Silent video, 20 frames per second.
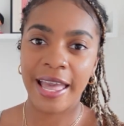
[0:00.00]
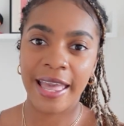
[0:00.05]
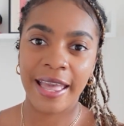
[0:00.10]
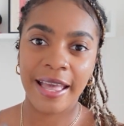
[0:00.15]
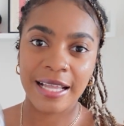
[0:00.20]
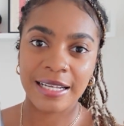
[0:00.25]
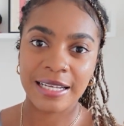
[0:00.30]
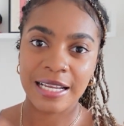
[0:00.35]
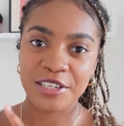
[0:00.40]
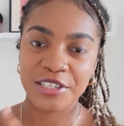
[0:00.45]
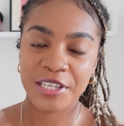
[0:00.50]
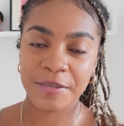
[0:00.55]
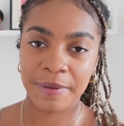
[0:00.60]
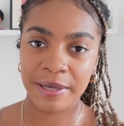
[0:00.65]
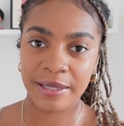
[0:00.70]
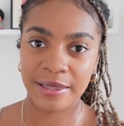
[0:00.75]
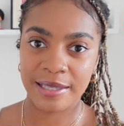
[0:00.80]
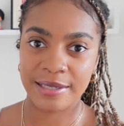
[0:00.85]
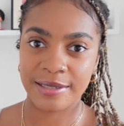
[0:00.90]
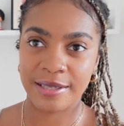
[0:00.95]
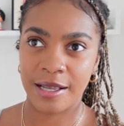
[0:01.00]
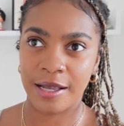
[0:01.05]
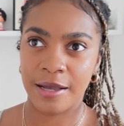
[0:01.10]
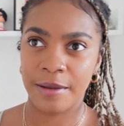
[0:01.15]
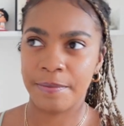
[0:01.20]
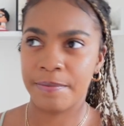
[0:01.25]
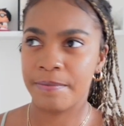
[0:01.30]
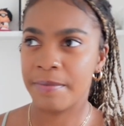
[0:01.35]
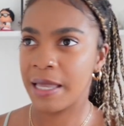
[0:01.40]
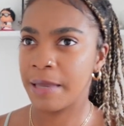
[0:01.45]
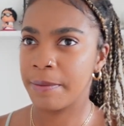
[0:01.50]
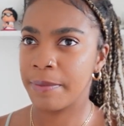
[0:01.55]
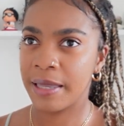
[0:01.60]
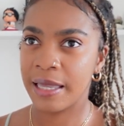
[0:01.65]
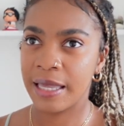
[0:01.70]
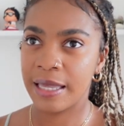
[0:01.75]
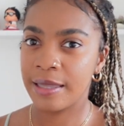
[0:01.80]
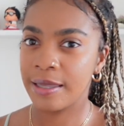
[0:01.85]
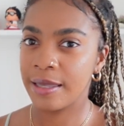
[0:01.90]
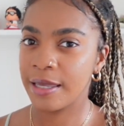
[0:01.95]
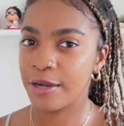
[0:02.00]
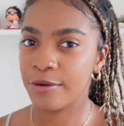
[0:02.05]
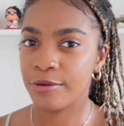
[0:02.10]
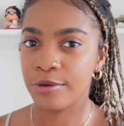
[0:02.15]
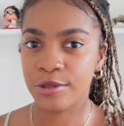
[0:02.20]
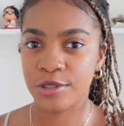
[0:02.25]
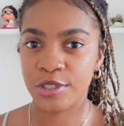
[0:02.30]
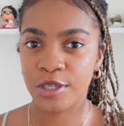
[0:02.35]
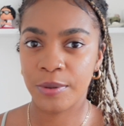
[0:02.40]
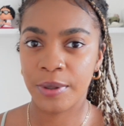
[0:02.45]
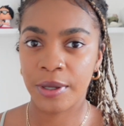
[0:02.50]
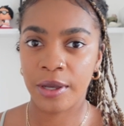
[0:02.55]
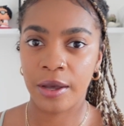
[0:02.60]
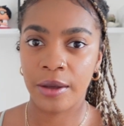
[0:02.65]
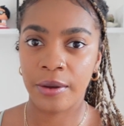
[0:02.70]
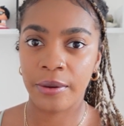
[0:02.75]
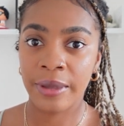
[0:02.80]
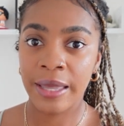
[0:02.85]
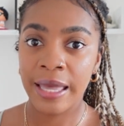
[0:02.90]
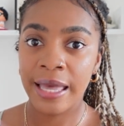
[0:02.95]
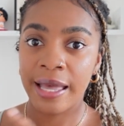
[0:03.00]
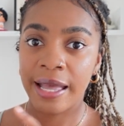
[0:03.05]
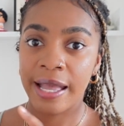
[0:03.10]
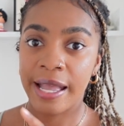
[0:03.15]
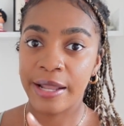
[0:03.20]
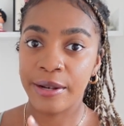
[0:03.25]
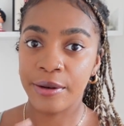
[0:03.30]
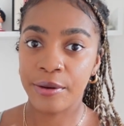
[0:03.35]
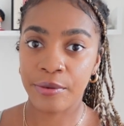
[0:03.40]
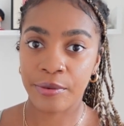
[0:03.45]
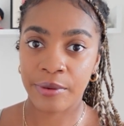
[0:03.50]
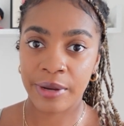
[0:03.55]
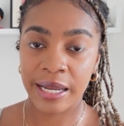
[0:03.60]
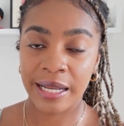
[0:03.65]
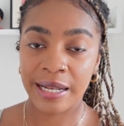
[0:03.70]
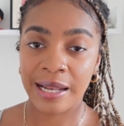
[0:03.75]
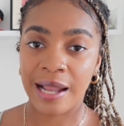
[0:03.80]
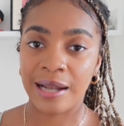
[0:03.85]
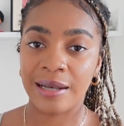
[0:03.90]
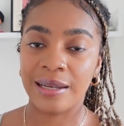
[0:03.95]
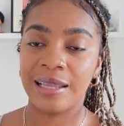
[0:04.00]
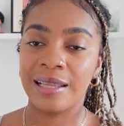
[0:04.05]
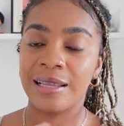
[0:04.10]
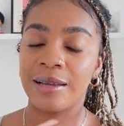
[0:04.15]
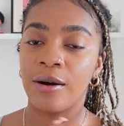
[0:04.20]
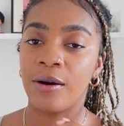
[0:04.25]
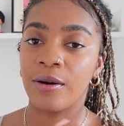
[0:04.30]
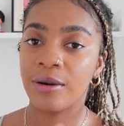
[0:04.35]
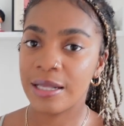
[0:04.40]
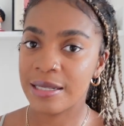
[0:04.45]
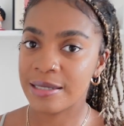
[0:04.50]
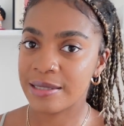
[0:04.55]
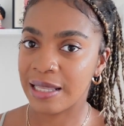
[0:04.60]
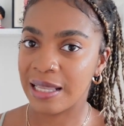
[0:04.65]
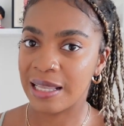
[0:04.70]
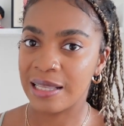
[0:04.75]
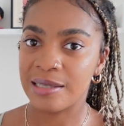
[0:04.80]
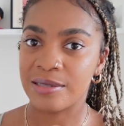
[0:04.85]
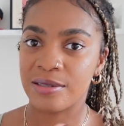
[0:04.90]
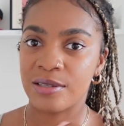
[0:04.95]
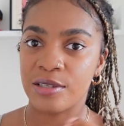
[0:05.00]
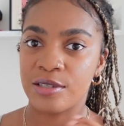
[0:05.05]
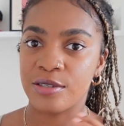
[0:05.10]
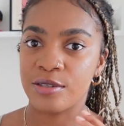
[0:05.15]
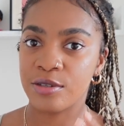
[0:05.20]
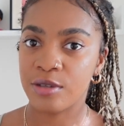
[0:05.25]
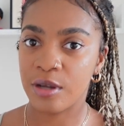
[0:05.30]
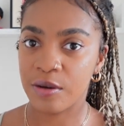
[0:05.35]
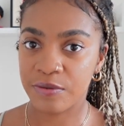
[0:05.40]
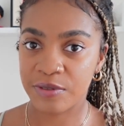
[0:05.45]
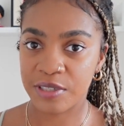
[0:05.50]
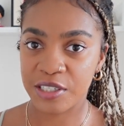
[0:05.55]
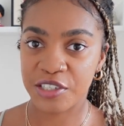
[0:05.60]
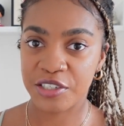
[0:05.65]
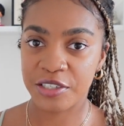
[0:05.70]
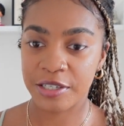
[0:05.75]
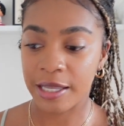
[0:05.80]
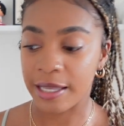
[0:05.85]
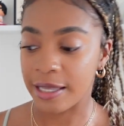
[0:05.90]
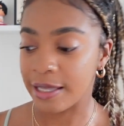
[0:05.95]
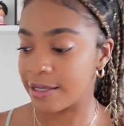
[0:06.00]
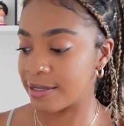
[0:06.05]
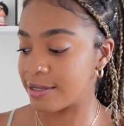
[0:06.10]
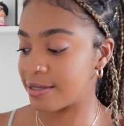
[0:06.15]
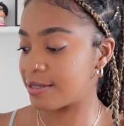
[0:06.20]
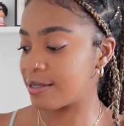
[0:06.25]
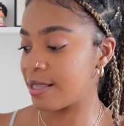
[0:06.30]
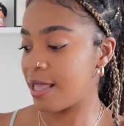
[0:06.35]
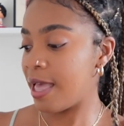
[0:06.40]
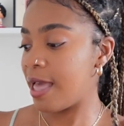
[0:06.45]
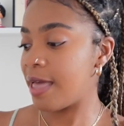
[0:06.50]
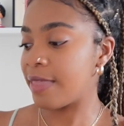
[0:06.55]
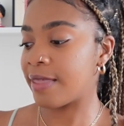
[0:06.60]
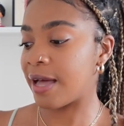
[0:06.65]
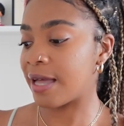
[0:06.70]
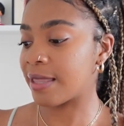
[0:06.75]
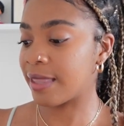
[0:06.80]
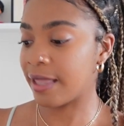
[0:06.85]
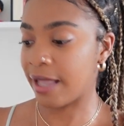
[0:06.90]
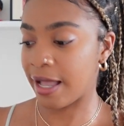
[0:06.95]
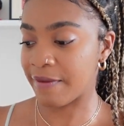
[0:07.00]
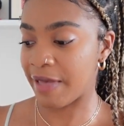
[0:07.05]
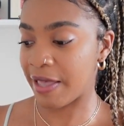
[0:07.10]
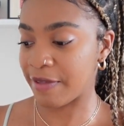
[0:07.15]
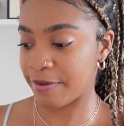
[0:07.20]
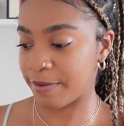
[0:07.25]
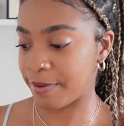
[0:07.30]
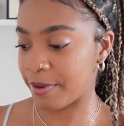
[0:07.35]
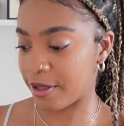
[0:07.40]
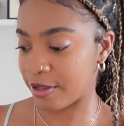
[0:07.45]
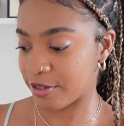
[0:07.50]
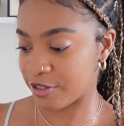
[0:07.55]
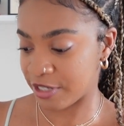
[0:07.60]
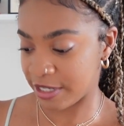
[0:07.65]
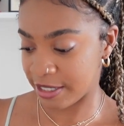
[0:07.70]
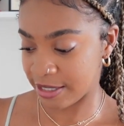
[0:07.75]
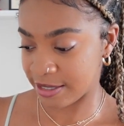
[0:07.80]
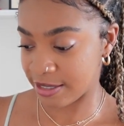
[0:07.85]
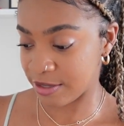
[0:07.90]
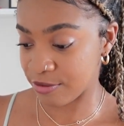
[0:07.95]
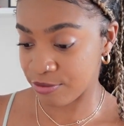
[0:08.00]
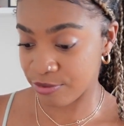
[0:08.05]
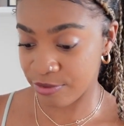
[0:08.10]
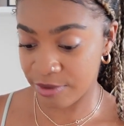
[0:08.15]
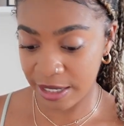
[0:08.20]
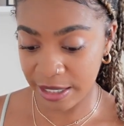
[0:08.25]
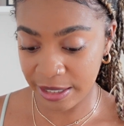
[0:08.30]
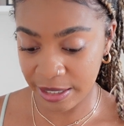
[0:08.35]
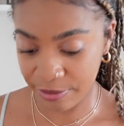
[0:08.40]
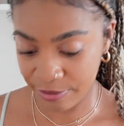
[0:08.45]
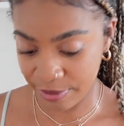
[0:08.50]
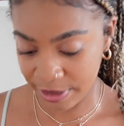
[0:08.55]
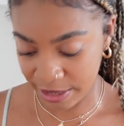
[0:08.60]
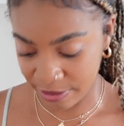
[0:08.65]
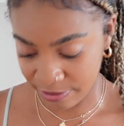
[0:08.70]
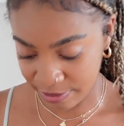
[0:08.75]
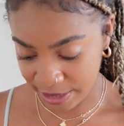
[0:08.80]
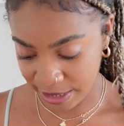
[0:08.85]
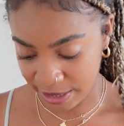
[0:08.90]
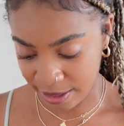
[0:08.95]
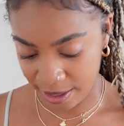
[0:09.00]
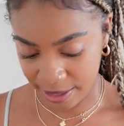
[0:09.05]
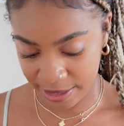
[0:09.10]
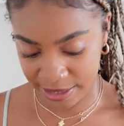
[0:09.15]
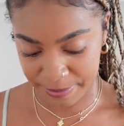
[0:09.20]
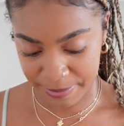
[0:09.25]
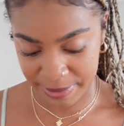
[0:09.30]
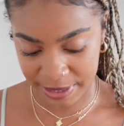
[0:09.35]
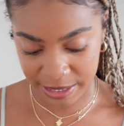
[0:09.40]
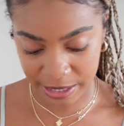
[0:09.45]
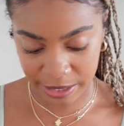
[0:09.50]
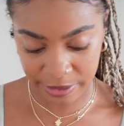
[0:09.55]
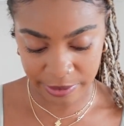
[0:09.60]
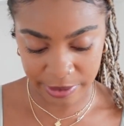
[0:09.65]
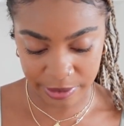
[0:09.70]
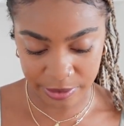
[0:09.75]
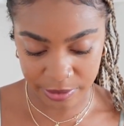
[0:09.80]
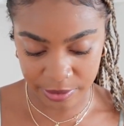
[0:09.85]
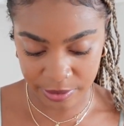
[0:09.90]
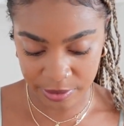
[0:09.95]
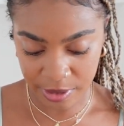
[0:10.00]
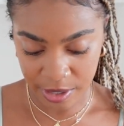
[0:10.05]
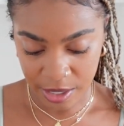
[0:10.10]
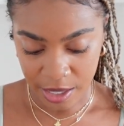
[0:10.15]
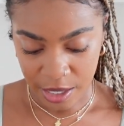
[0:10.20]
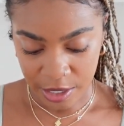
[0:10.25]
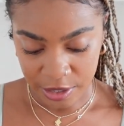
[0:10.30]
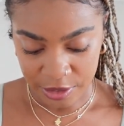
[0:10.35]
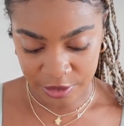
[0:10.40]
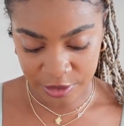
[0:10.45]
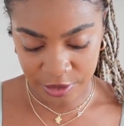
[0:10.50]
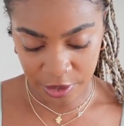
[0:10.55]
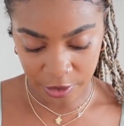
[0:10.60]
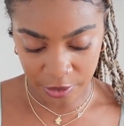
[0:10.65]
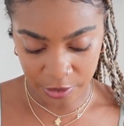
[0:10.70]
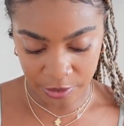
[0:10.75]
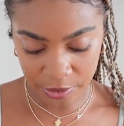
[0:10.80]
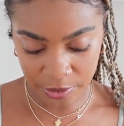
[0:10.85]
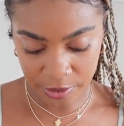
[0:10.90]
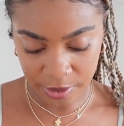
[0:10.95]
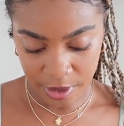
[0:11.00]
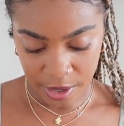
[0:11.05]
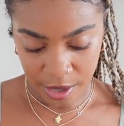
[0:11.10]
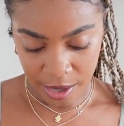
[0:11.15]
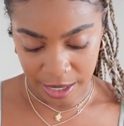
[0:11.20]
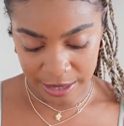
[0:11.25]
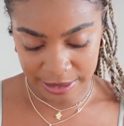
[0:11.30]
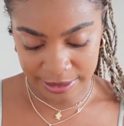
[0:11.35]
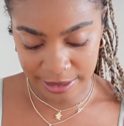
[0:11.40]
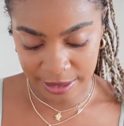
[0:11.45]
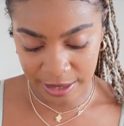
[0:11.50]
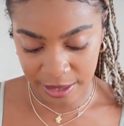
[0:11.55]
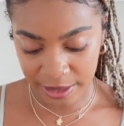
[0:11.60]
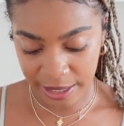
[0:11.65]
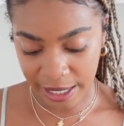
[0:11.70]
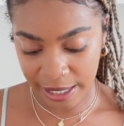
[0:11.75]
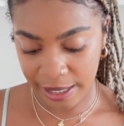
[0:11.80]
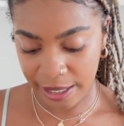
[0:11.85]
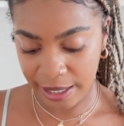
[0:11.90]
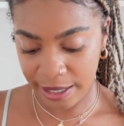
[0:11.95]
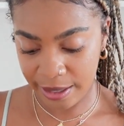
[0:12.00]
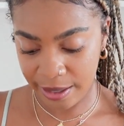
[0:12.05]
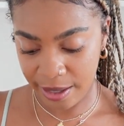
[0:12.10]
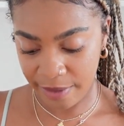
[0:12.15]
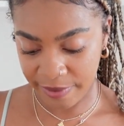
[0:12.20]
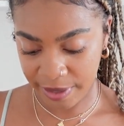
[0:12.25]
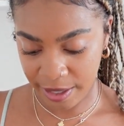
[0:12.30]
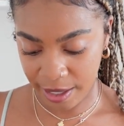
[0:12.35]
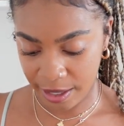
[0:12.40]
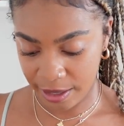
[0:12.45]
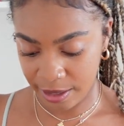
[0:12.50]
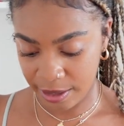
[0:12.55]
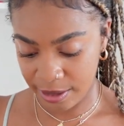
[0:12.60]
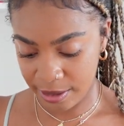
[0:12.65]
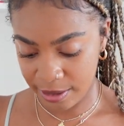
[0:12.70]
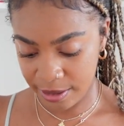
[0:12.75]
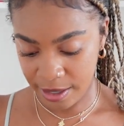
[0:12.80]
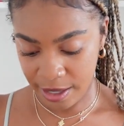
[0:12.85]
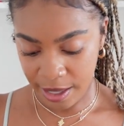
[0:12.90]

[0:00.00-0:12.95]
had actually picked this up maybe a year or 2 ago in green, and it honestly is the softest sheets that I think I've ever purchased. Really, really, really nice material. So I said I'd get it in another colour,